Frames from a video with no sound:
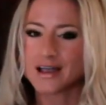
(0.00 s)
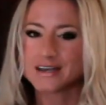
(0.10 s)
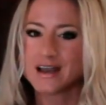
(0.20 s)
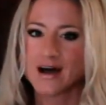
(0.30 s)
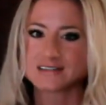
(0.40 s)

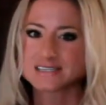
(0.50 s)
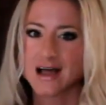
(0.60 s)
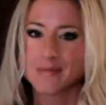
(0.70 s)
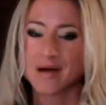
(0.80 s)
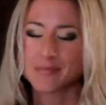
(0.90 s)

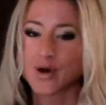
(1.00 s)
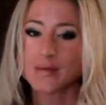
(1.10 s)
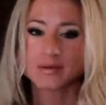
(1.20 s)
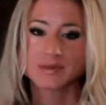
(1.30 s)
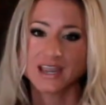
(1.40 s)
nonstop. I
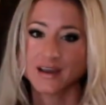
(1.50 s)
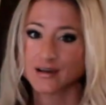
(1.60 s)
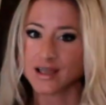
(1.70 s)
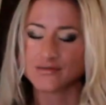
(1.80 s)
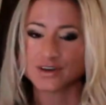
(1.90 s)
probably
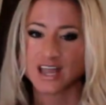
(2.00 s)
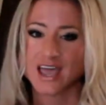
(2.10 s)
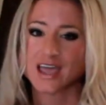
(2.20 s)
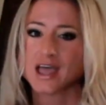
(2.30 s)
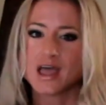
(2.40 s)
hear it every
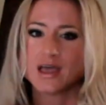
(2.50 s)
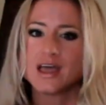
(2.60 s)
day.